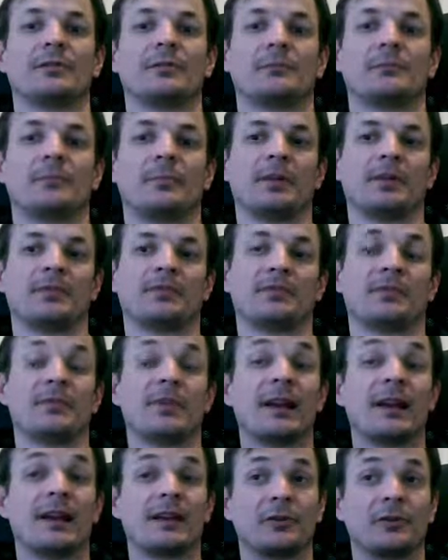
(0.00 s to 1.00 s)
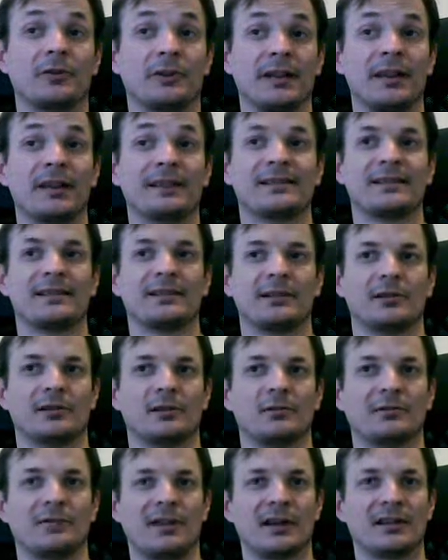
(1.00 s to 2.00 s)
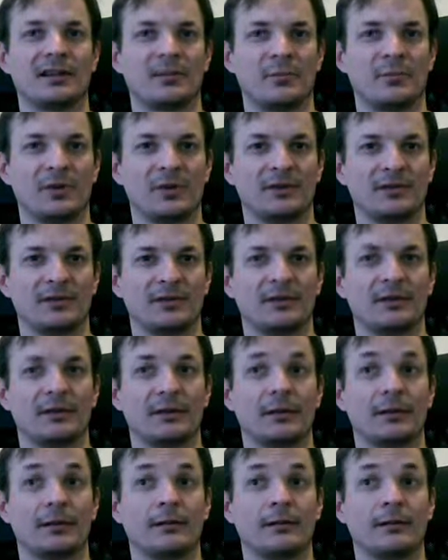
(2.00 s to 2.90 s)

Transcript: is relying on the is that there are vitamins in